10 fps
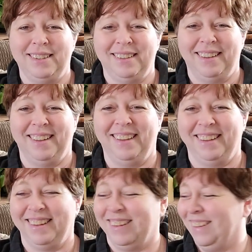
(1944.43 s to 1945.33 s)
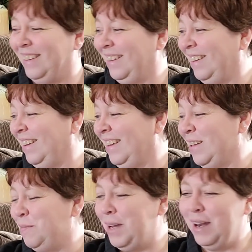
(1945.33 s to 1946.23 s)

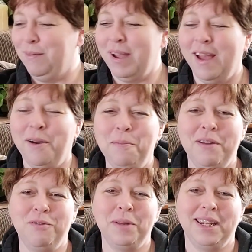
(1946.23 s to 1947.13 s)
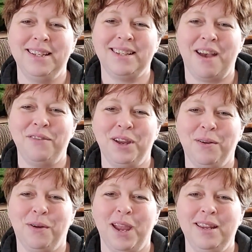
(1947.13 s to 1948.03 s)
But anyway, I hope everybody is having a
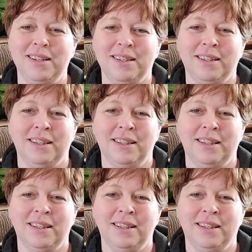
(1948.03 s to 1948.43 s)
great